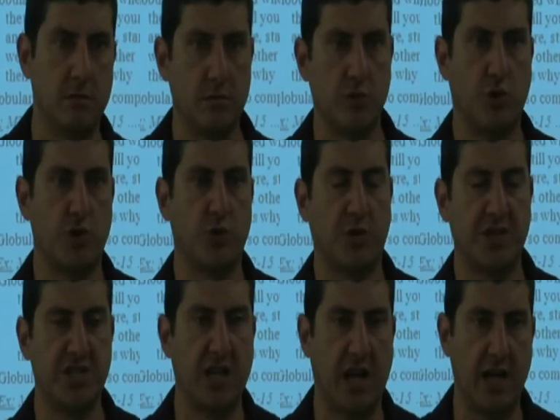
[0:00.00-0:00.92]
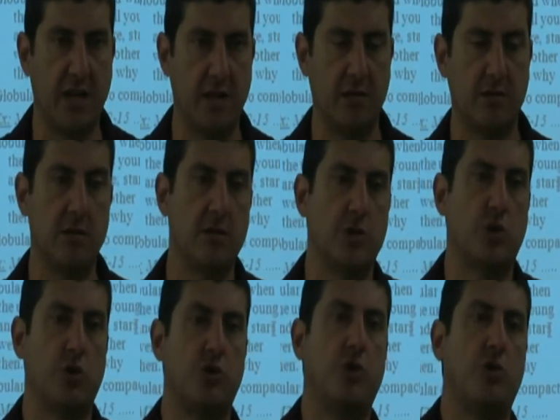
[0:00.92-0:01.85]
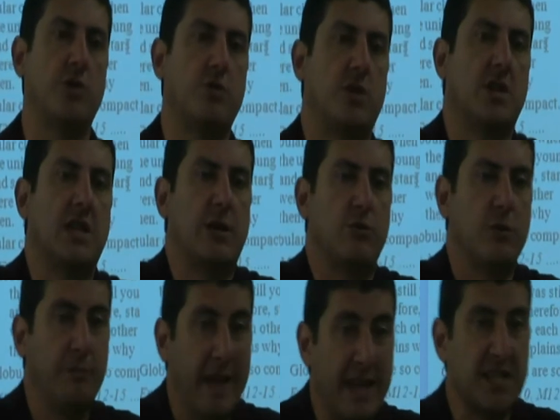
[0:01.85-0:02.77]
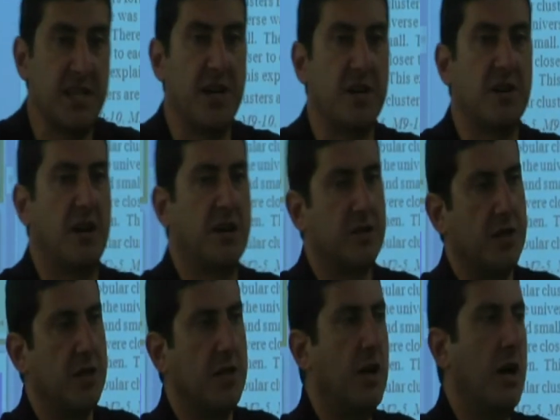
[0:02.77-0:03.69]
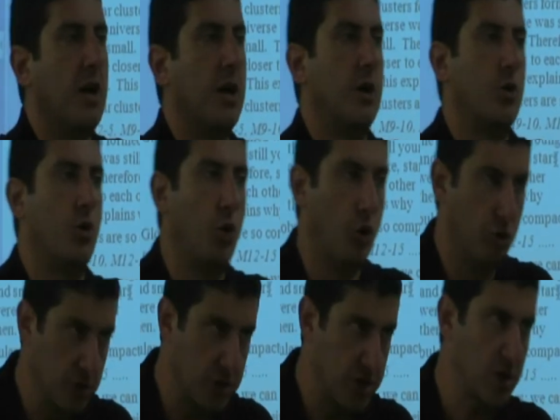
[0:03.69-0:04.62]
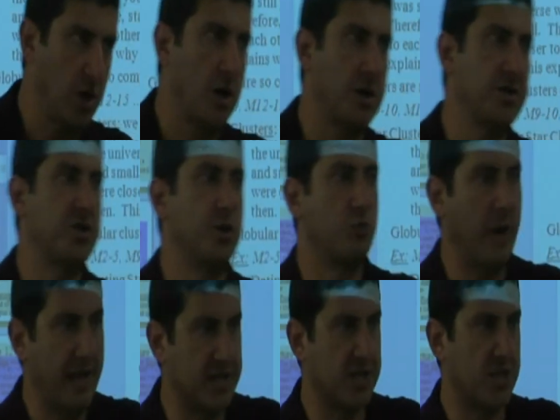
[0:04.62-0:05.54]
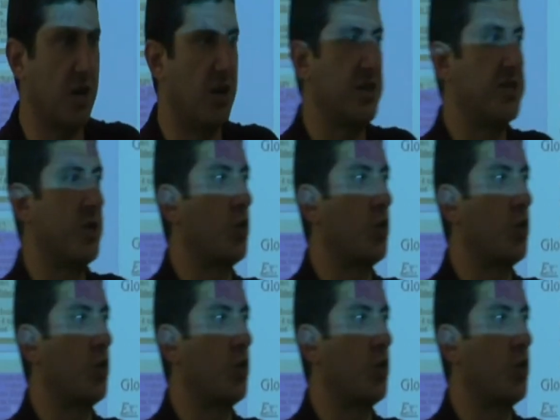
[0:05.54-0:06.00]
Those ones die. So the only thing that remains there are the old stars, the red stars, the